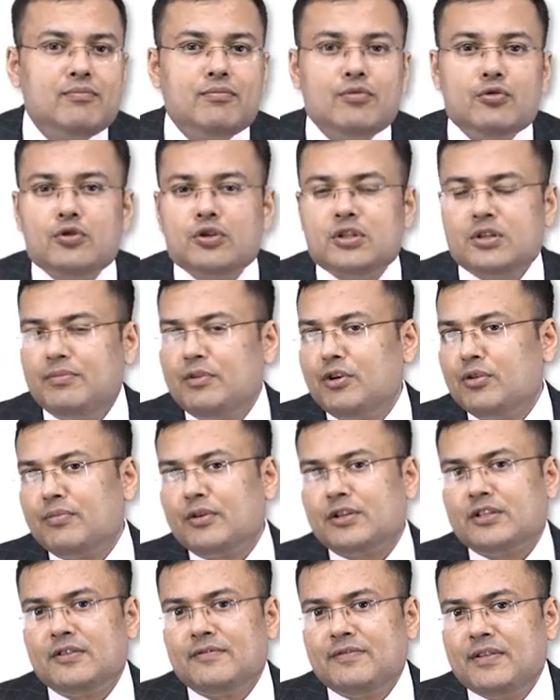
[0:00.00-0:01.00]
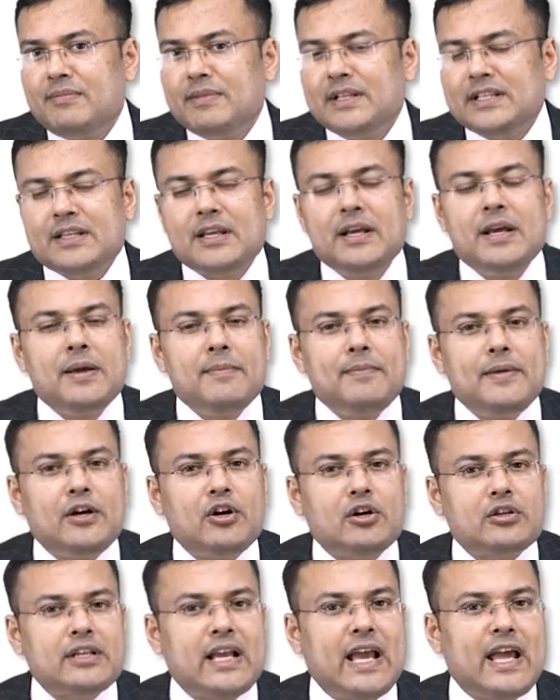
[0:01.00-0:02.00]
postmenopausal females,
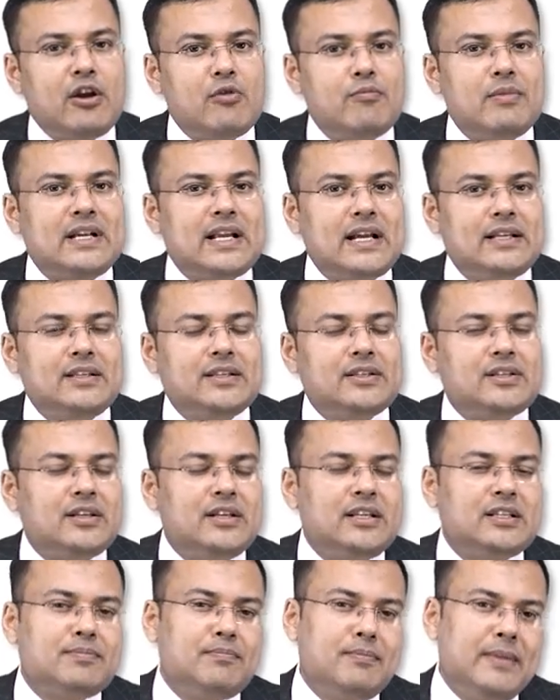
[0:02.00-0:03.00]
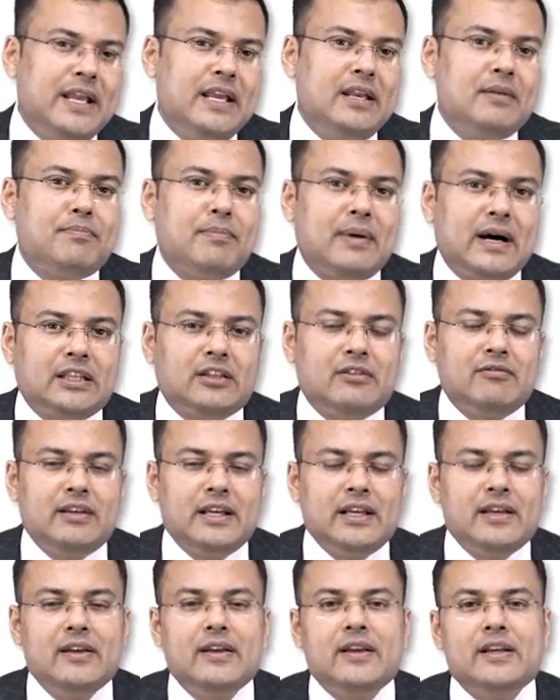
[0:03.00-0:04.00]
because aromatization is main
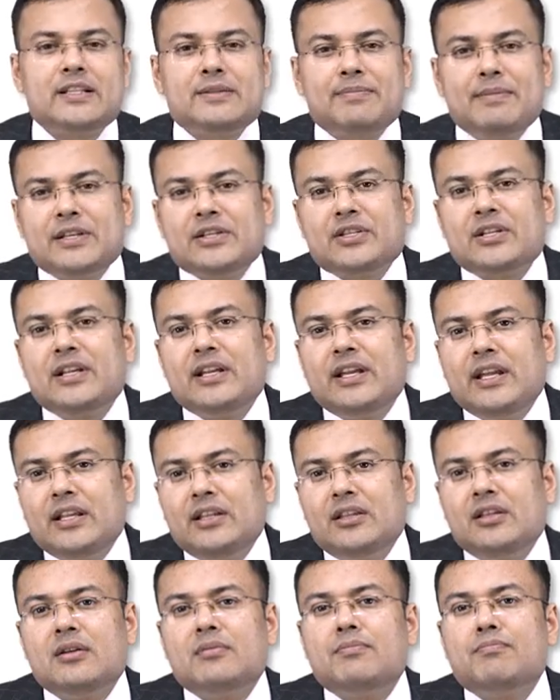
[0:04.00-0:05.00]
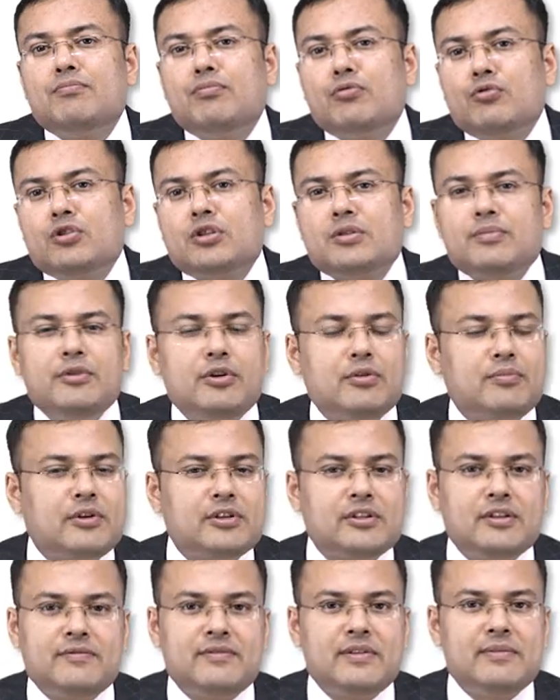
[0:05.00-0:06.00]
pathway, especially in the
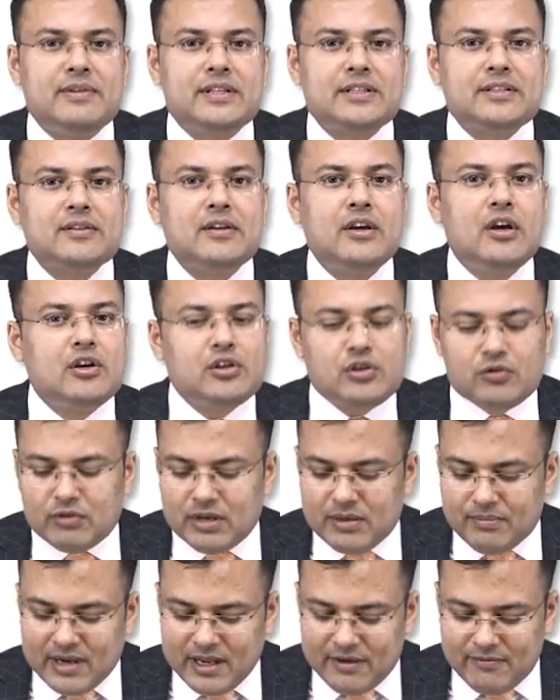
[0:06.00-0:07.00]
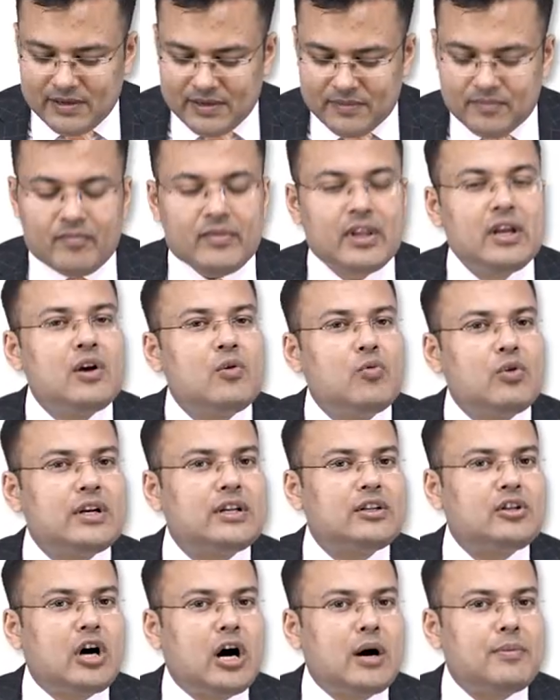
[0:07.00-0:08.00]
postmenopausal females. So one by one, what
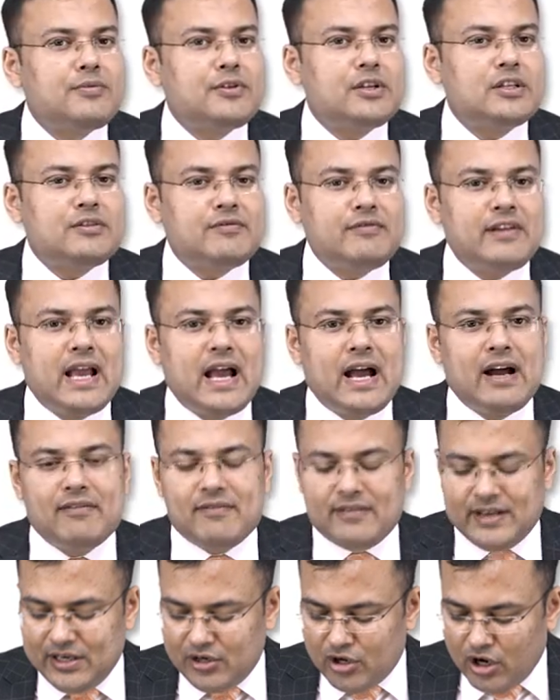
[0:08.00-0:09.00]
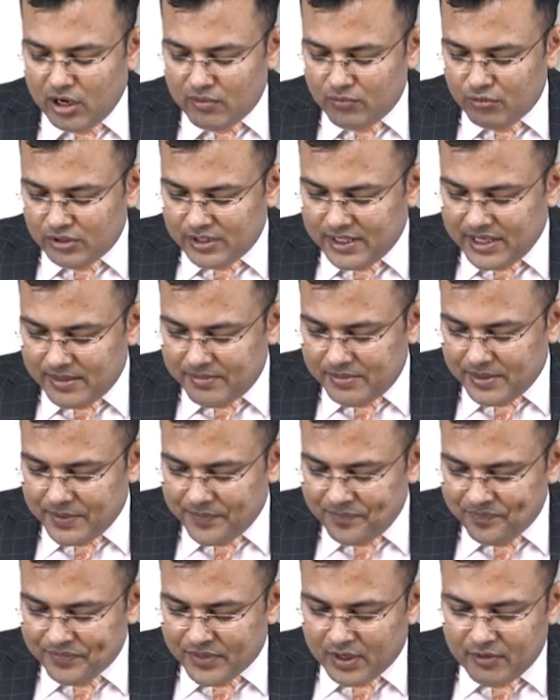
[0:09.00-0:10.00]
are the options we have in hormone
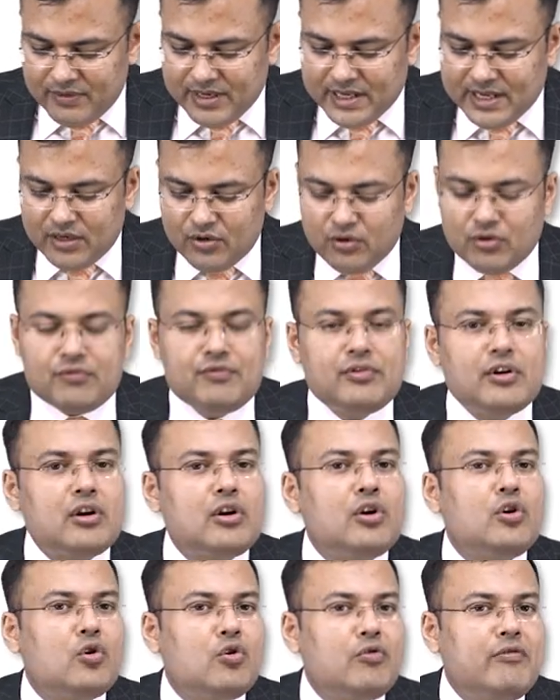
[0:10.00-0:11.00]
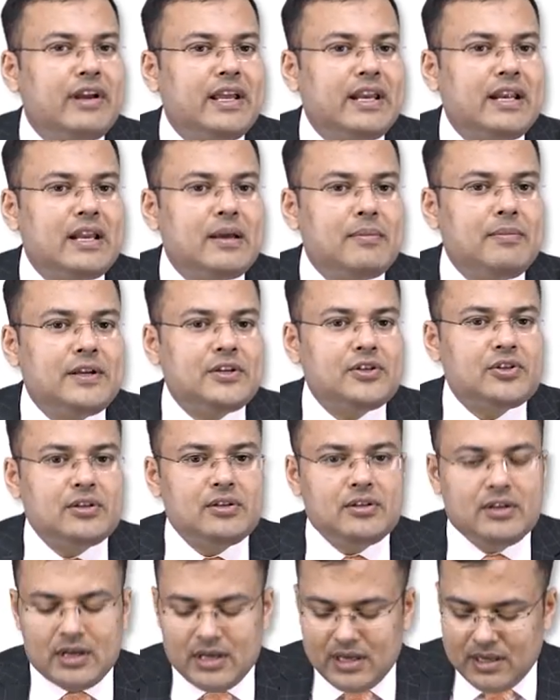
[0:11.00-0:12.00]
therapy? We can go for ovarian
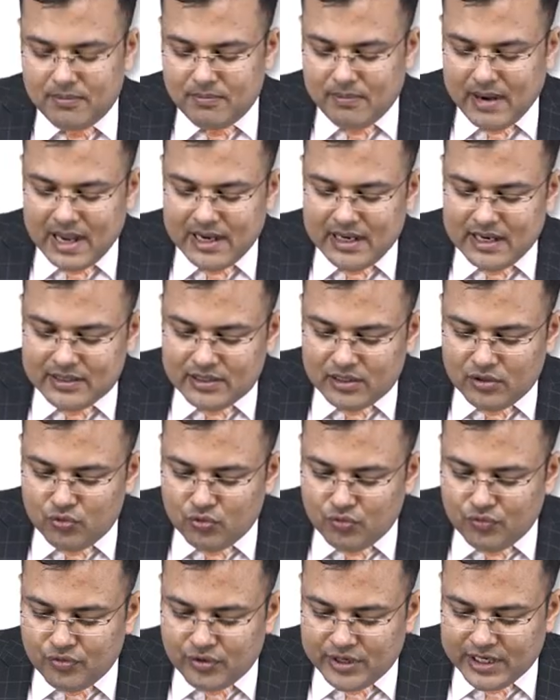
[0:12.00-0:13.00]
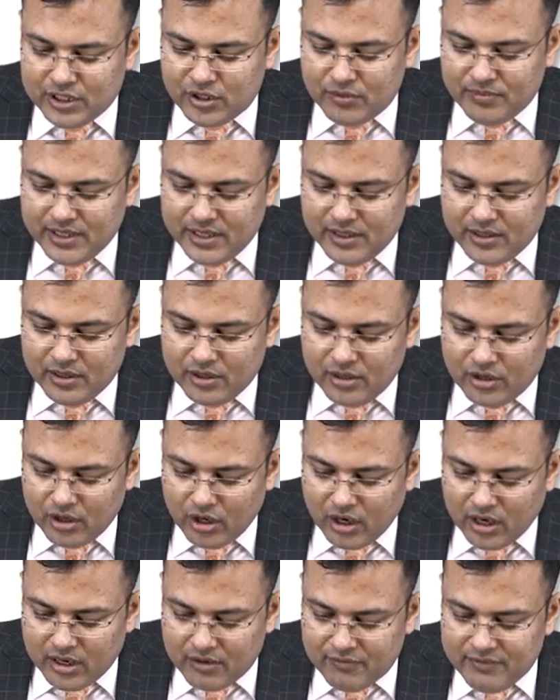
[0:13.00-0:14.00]
ablation, bilateral oophorectomy,
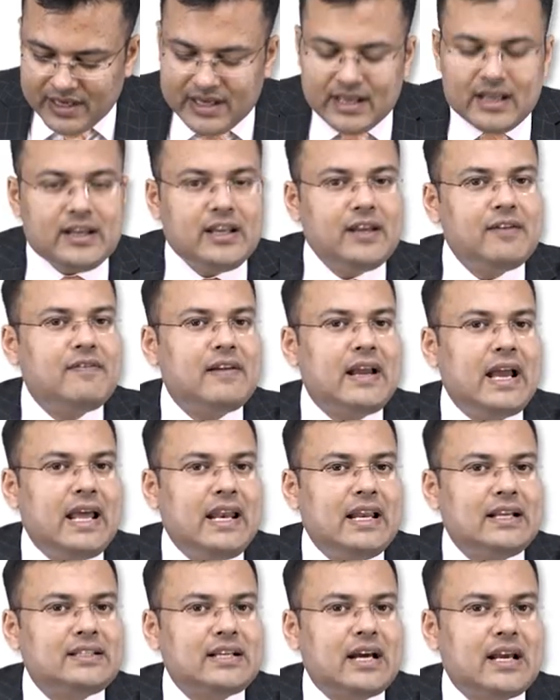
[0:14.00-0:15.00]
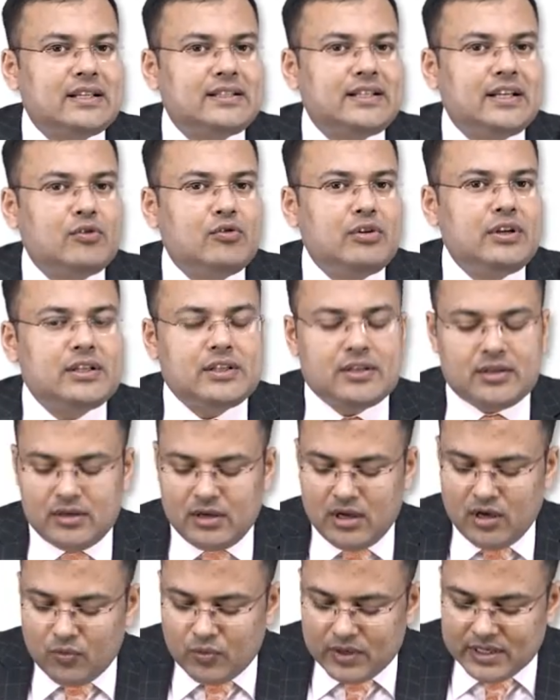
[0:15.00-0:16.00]
or we can give LH-RH agonist.
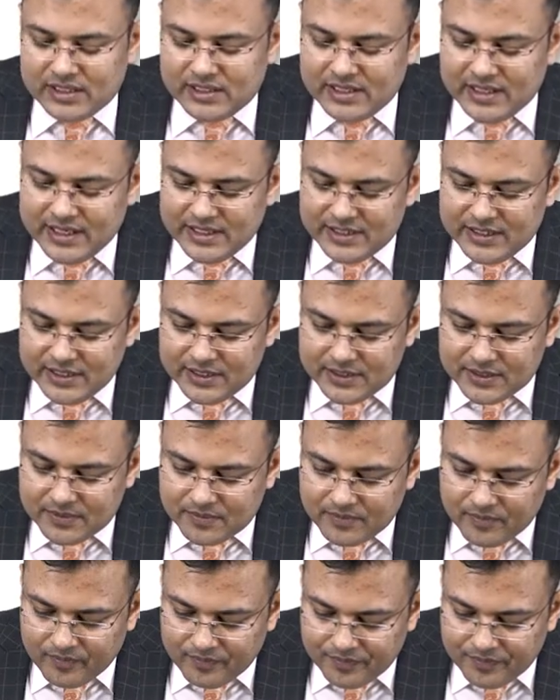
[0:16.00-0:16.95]
What are the agents?